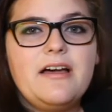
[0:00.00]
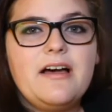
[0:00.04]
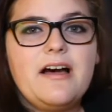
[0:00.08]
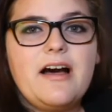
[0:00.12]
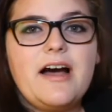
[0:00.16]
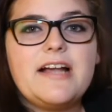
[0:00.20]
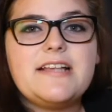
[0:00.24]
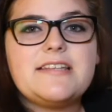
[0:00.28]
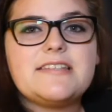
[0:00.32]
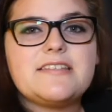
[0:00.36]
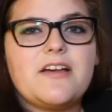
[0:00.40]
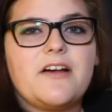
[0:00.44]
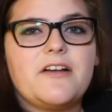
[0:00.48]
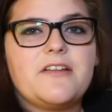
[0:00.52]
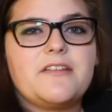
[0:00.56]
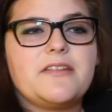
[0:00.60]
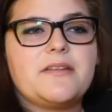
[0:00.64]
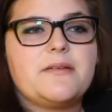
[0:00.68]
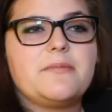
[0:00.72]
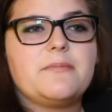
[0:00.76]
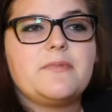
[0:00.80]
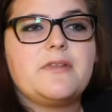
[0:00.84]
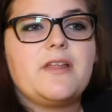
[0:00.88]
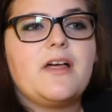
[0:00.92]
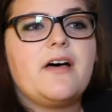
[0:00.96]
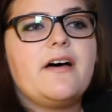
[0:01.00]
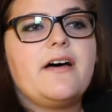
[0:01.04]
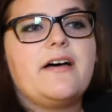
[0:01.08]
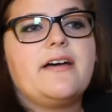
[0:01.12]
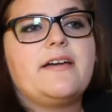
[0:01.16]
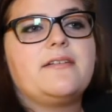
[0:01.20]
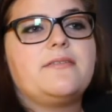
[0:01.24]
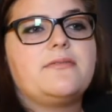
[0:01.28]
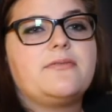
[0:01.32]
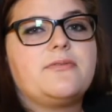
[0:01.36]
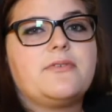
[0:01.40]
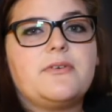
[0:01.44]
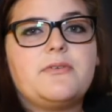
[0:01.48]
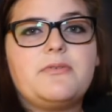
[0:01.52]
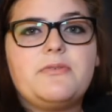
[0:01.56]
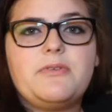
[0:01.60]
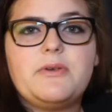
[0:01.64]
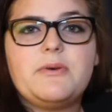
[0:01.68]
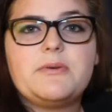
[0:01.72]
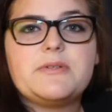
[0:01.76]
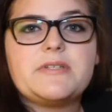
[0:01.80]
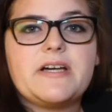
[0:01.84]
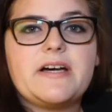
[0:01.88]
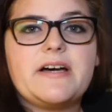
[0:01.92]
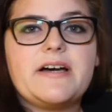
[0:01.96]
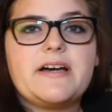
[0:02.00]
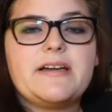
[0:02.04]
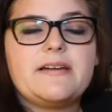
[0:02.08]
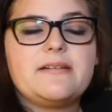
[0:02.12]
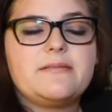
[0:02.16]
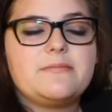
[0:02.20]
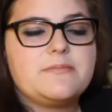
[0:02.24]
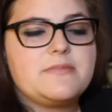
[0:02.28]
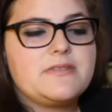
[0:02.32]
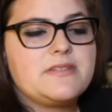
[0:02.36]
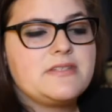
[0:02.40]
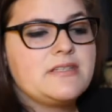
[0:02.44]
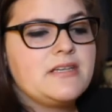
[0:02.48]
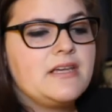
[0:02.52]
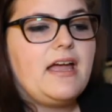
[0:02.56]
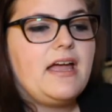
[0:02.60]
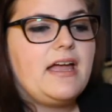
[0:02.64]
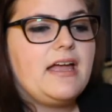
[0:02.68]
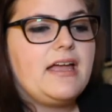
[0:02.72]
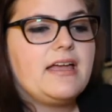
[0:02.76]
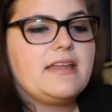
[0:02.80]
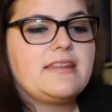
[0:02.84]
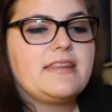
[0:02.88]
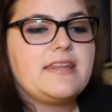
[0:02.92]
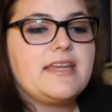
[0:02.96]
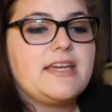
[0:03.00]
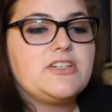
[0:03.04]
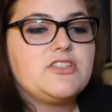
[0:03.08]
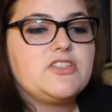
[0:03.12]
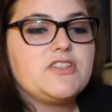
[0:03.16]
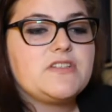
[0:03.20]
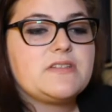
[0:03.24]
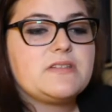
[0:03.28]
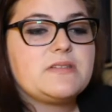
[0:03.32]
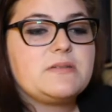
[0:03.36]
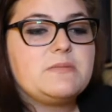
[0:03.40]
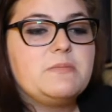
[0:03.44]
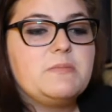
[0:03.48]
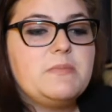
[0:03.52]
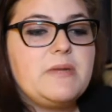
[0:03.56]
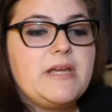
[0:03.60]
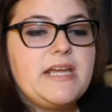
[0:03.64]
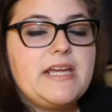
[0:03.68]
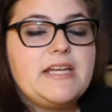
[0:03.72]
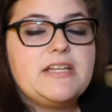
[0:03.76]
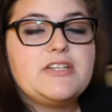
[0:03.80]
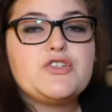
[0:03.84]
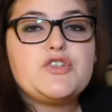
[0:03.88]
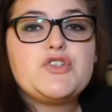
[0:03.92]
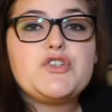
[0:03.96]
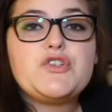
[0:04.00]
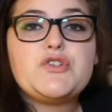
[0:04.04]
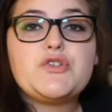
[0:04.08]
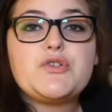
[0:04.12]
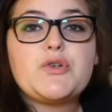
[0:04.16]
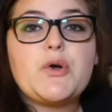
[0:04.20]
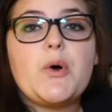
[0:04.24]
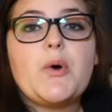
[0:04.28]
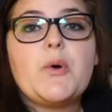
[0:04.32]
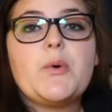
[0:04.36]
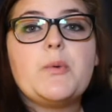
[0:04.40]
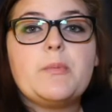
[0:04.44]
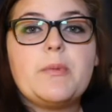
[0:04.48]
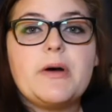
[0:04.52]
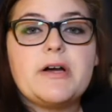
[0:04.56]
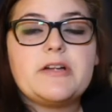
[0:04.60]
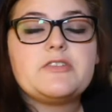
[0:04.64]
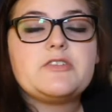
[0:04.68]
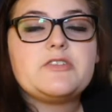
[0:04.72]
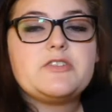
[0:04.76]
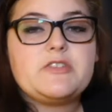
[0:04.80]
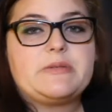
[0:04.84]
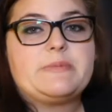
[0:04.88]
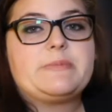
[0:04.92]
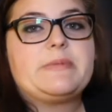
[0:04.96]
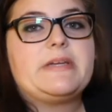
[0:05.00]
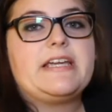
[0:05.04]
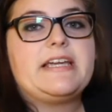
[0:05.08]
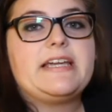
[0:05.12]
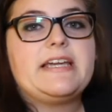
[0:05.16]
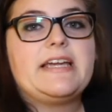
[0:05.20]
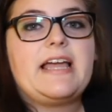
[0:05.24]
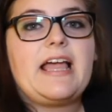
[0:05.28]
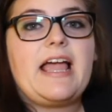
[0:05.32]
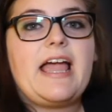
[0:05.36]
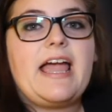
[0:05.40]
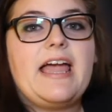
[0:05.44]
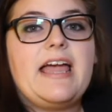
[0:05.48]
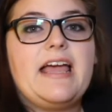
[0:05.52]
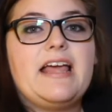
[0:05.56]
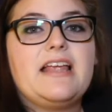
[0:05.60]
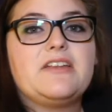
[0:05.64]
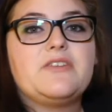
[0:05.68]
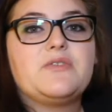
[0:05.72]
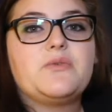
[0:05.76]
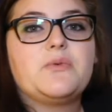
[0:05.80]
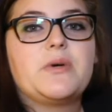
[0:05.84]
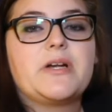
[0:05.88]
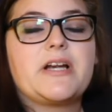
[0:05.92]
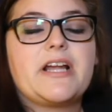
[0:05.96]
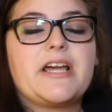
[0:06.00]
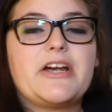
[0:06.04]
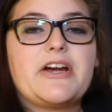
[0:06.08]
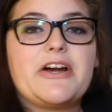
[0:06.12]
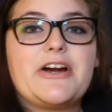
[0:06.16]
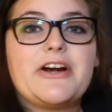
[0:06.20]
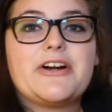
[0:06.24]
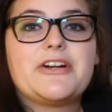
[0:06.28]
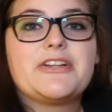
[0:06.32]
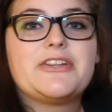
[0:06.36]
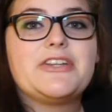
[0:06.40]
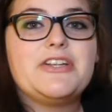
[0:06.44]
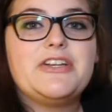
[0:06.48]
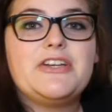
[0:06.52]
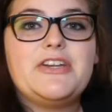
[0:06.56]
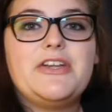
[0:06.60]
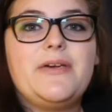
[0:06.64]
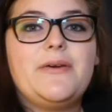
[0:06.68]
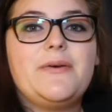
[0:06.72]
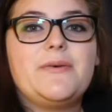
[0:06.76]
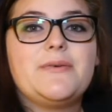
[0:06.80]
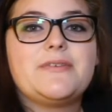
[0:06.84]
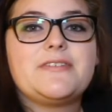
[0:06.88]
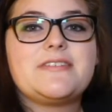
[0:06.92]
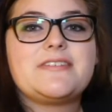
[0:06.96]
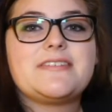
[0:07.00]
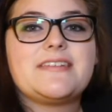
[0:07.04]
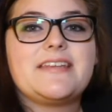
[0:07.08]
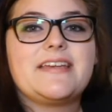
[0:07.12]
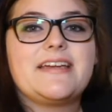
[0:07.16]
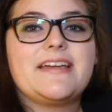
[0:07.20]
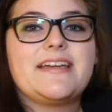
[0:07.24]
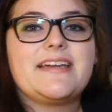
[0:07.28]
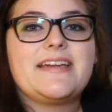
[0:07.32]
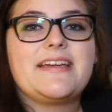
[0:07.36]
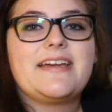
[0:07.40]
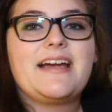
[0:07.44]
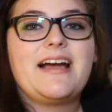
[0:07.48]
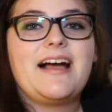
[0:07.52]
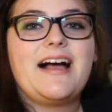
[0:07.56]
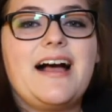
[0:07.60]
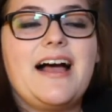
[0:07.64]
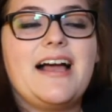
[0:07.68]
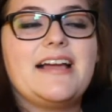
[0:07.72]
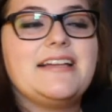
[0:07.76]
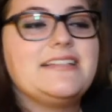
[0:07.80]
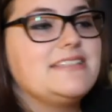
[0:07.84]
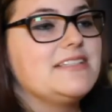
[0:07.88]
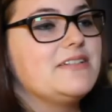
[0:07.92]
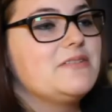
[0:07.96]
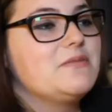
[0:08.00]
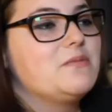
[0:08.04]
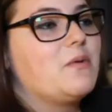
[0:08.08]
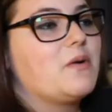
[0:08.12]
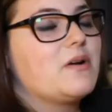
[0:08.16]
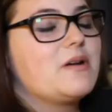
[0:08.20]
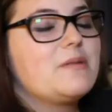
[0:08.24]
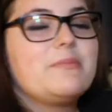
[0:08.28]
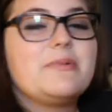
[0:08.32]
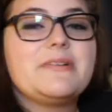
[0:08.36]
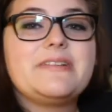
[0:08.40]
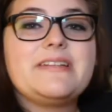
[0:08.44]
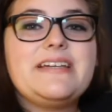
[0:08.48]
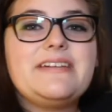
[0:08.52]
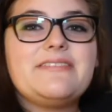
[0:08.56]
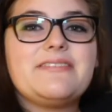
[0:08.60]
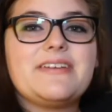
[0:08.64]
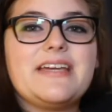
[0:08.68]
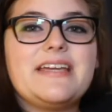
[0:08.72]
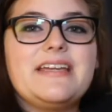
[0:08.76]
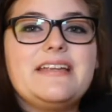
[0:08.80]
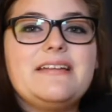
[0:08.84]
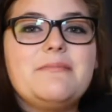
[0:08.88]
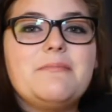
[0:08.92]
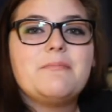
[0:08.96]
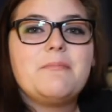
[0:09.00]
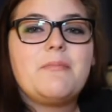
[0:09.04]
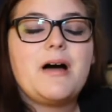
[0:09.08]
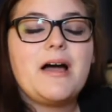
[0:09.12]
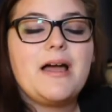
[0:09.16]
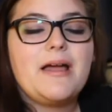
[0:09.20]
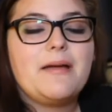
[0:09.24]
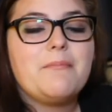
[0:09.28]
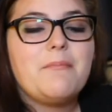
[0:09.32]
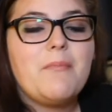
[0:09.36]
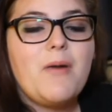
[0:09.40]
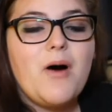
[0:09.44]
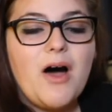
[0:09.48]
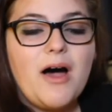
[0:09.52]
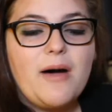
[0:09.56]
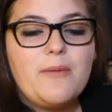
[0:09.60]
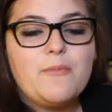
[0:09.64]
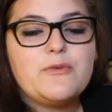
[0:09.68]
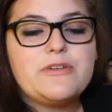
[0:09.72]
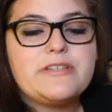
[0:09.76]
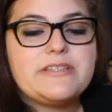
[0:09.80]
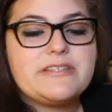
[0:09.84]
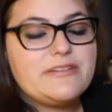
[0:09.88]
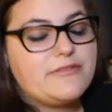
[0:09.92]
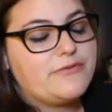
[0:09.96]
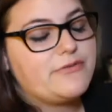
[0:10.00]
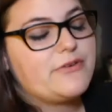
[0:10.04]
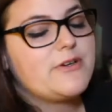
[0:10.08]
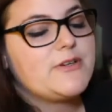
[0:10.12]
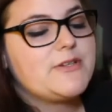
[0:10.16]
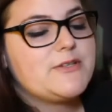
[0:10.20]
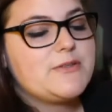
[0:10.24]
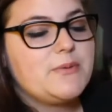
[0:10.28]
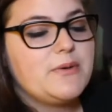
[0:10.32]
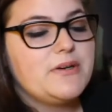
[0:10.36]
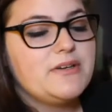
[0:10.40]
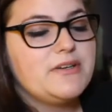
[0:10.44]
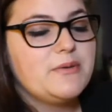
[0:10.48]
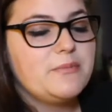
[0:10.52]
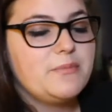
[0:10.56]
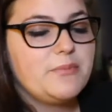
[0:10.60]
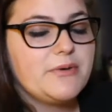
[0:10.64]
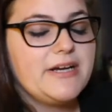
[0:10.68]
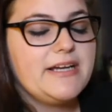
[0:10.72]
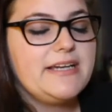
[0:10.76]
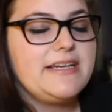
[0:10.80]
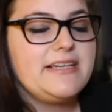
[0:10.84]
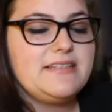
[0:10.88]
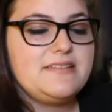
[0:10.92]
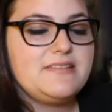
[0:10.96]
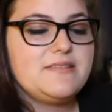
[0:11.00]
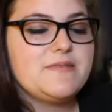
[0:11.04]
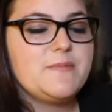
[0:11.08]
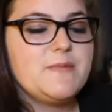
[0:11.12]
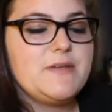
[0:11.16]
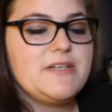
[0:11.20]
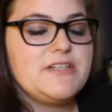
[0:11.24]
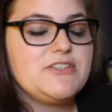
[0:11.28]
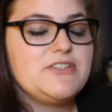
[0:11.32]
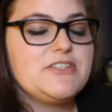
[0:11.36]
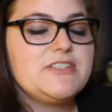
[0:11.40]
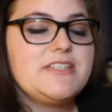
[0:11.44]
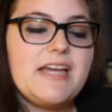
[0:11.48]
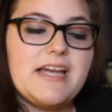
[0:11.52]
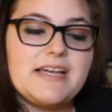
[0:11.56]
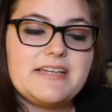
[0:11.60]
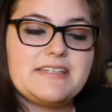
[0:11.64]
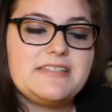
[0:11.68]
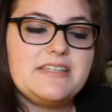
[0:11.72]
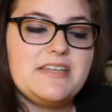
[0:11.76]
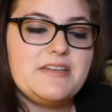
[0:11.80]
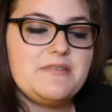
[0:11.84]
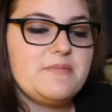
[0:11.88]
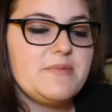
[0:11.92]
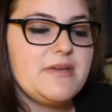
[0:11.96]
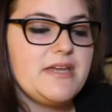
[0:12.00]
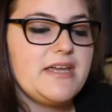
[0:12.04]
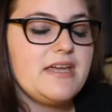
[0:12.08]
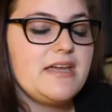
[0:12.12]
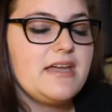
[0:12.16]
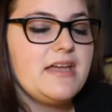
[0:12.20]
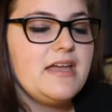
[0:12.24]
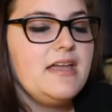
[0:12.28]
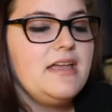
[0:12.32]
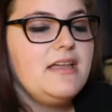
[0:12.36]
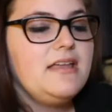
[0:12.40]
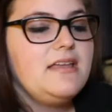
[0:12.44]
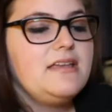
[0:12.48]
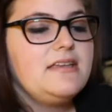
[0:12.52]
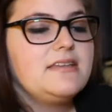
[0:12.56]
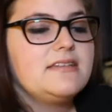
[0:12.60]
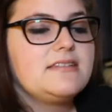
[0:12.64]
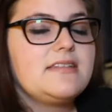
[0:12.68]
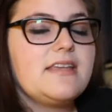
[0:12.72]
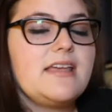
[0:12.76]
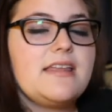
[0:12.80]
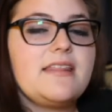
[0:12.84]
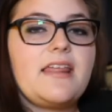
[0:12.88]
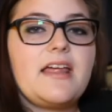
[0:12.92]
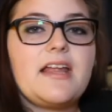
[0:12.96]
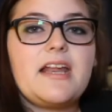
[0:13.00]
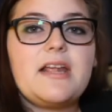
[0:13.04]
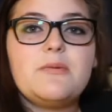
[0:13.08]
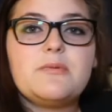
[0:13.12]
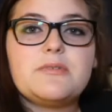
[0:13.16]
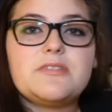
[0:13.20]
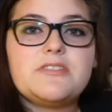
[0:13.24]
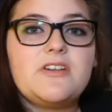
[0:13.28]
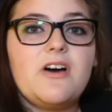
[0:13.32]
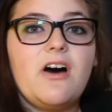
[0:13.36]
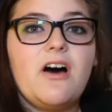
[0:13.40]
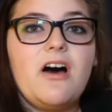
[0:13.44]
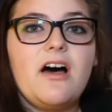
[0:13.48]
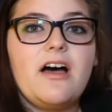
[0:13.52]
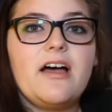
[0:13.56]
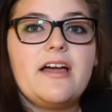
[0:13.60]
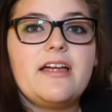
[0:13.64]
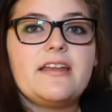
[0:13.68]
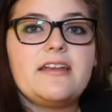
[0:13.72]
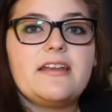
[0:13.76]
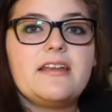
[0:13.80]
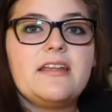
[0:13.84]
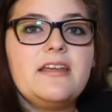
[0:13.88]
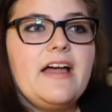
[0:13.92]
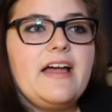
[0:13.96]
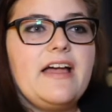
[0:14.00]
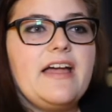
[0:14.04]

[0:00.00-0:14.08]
I saw them live a few times and they just mean so much to me. And when I heard the news, like, I didn't want to believe it. My mom was the first one to break it to me. She texted me saying that he was gone.